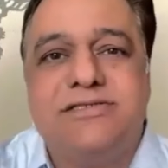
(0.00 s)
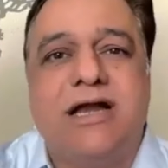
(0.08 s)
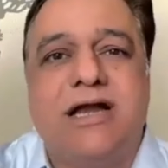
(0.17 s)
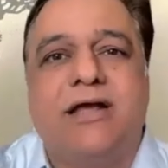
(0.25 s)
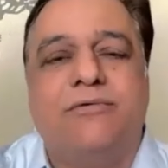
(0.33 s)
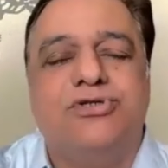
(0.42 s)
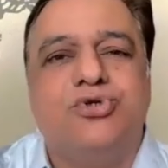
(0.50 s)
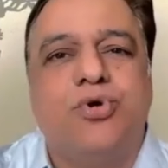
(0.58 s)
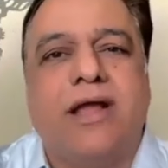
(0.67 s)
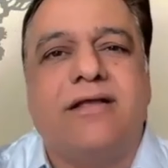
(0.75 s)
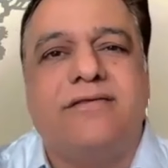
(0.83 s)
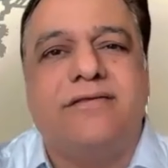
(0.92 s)
start, I was so
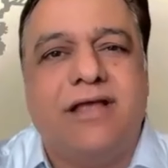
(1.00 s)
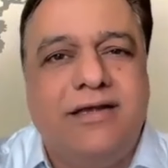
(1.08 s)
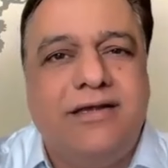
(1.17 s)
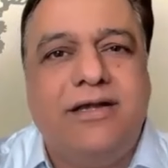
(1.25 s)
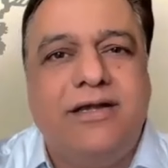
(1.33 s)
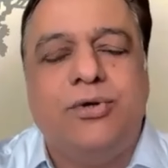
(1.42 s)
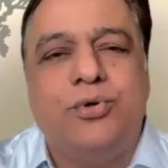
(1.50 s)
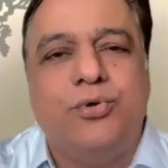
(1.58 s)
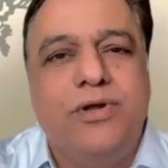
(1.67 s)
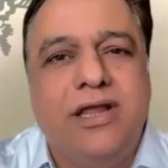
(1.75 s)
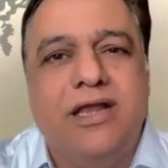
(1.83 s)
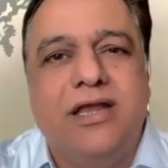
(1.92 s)
excited to do
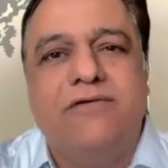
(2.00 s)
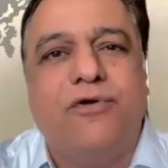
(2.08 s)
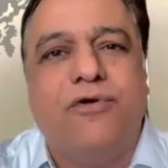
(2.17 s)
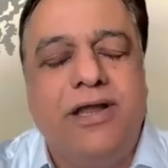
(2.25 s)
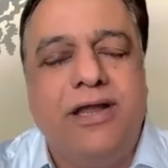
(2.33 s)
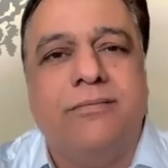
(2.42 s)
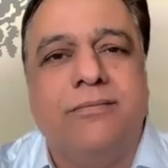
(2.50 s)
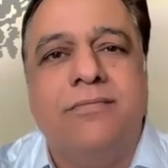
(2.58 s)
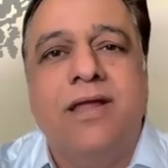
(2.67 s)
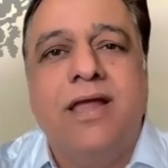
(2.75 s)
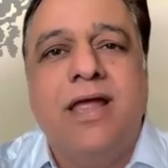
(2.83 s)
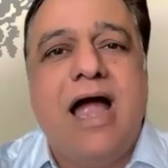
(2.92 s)
healing for
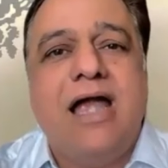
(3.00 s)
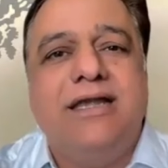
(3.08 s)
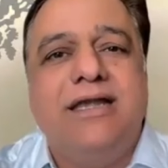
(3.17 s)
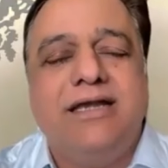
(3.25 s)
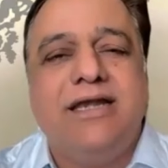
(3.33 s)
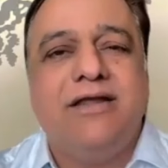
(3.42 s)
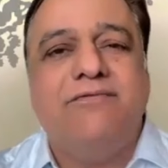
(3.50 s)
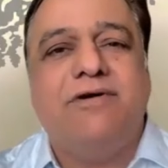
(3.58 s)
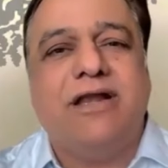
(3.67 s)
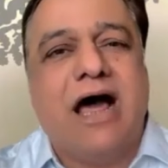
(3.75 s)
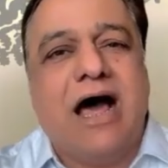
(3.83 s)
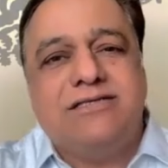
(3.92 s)
him. I didn't
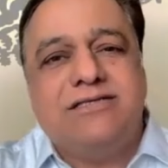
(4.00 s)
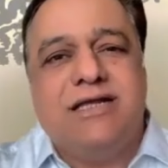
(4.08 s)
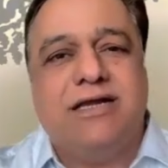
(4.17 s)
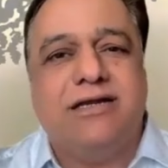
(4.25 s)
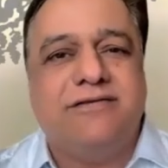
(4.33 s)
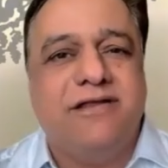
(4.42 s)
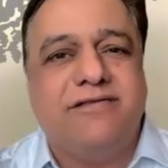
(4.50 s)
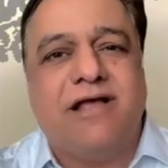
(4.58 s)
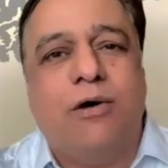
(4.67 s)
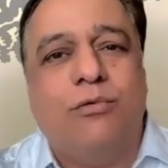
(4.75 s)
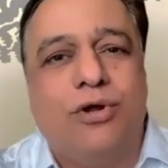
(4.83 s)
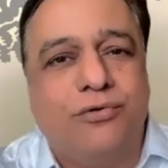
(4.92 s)
even ask that since
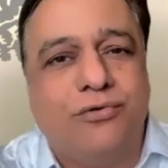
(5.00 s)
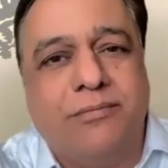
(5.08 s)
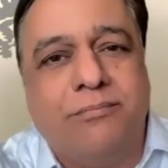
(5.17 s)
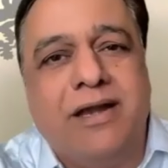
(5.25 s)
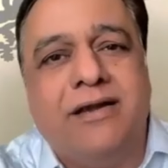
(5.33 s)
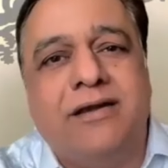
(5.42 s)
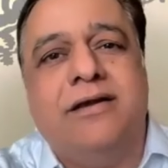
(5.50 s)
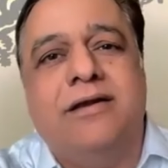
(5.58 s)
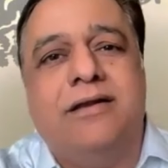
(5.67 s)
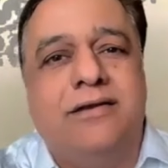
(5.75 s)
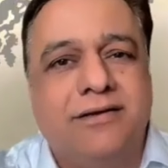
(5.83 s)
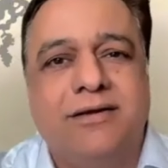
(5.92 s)
how long you are
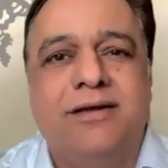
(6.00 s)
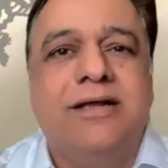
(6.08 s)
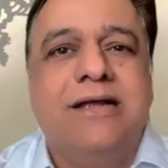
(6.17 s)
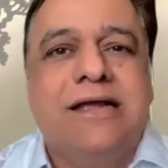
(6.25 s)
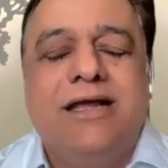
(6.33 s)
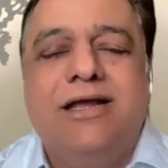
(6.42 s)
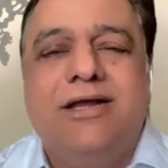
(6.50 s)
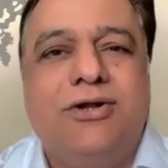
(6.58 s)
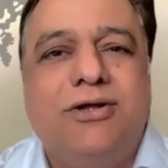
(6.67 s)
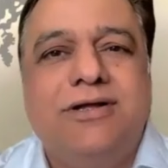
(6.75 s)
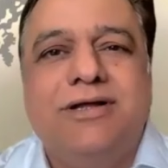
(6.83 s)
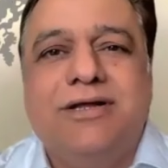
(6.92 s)
bedridden, you
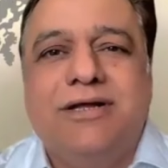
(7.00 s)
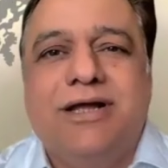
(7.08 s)
know,